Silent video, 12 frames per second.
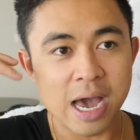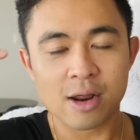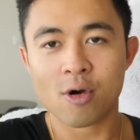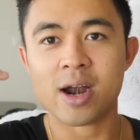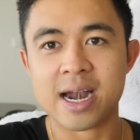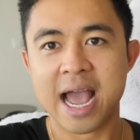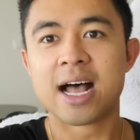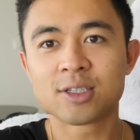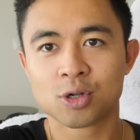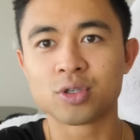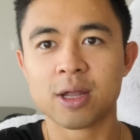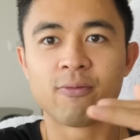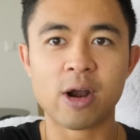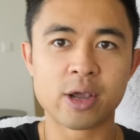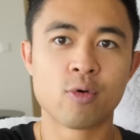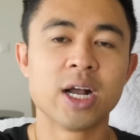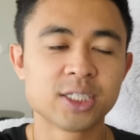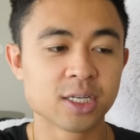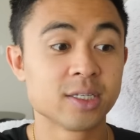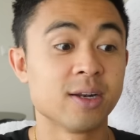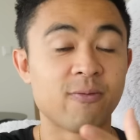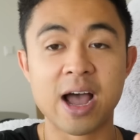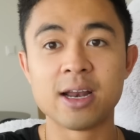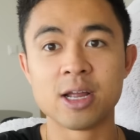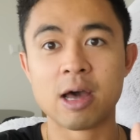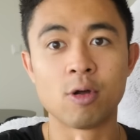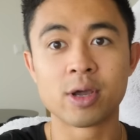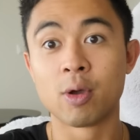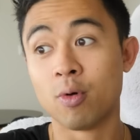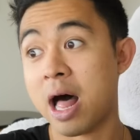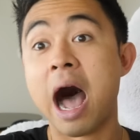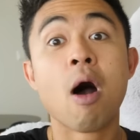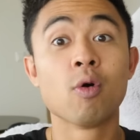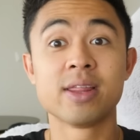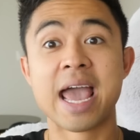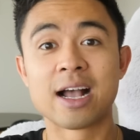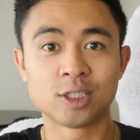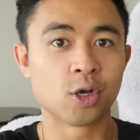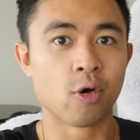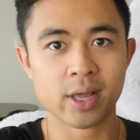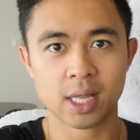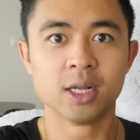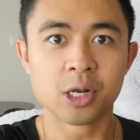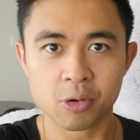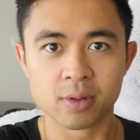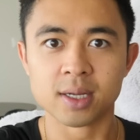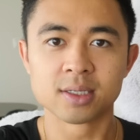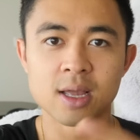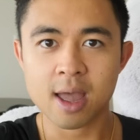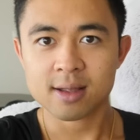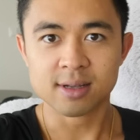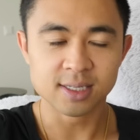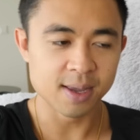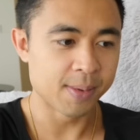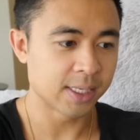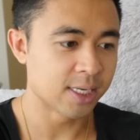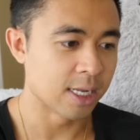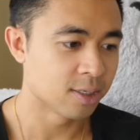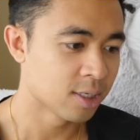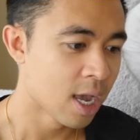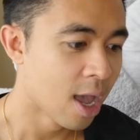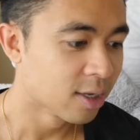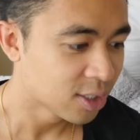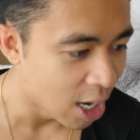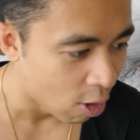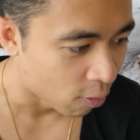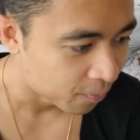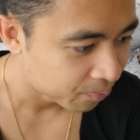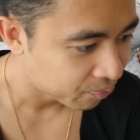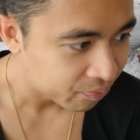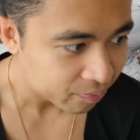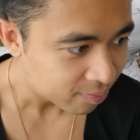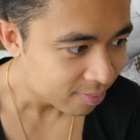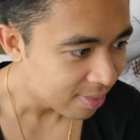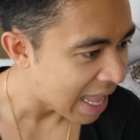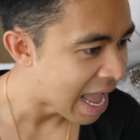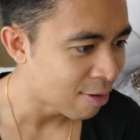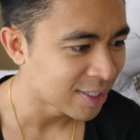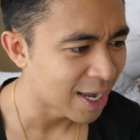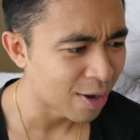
you got to go ahead and ask yourself right questions and find out, okay, well, how are they actually going in and doing this? Does that make sense? So I was